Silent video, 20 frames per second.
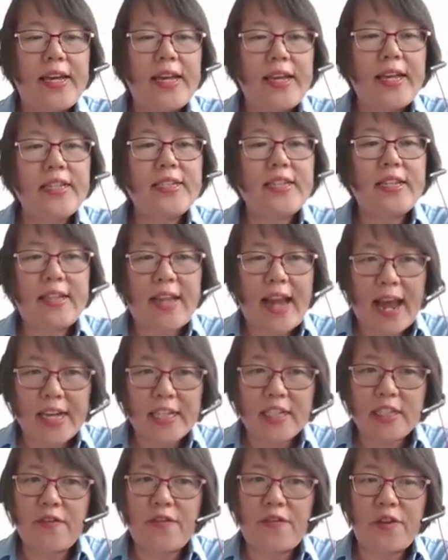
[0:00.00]
In the
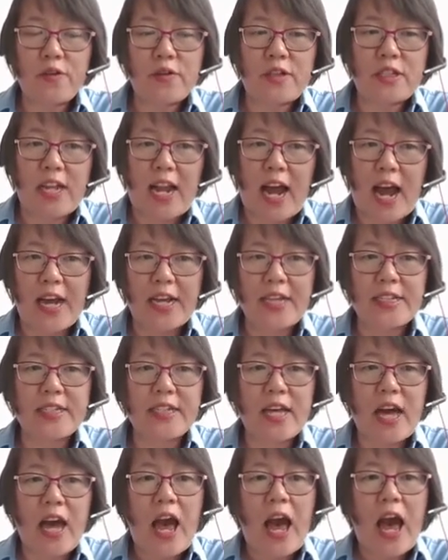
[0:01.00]
next few
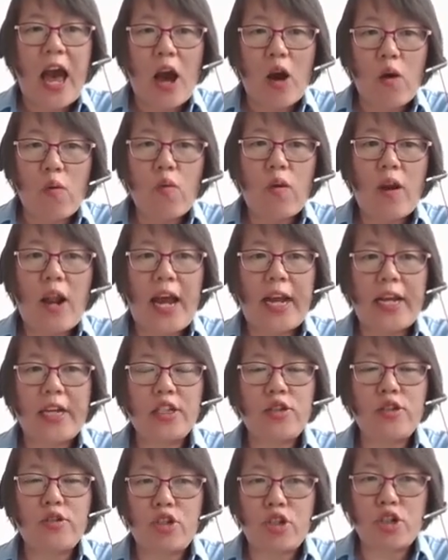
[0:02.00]
slides, I would like
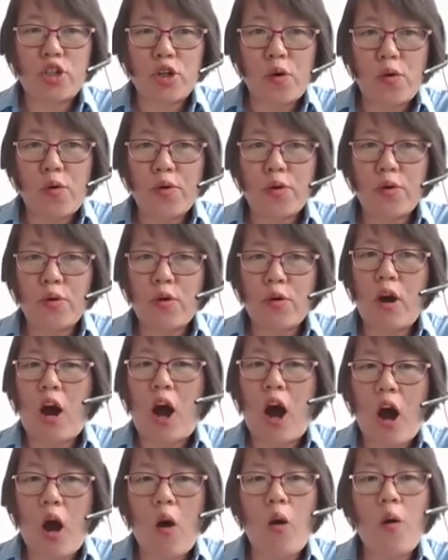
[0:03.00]
to show you
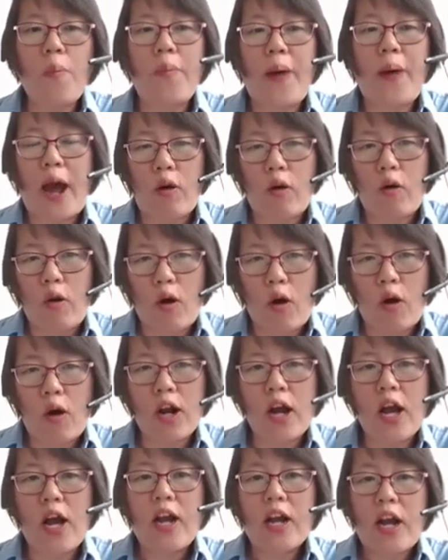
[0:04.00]
how bYlok
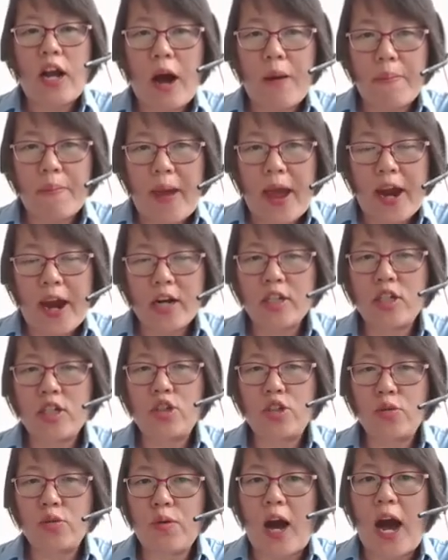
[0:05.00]
compares
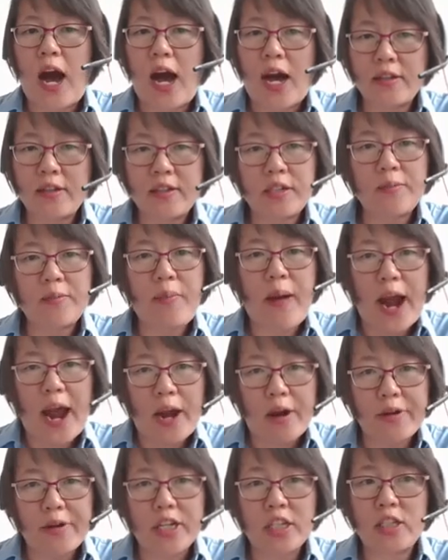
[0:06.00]
to other
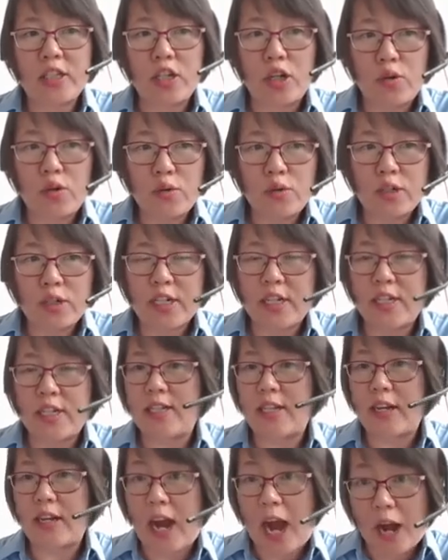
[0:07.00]
pairing
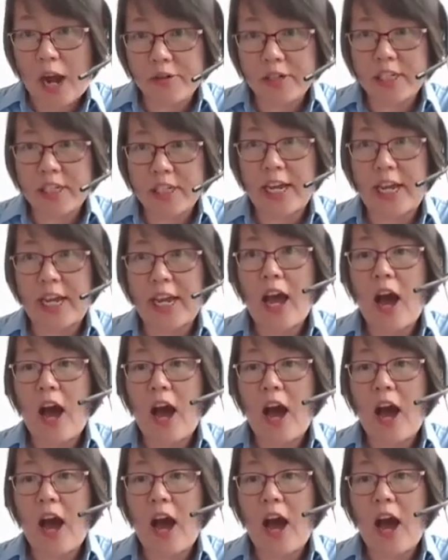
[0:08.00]
solutions currently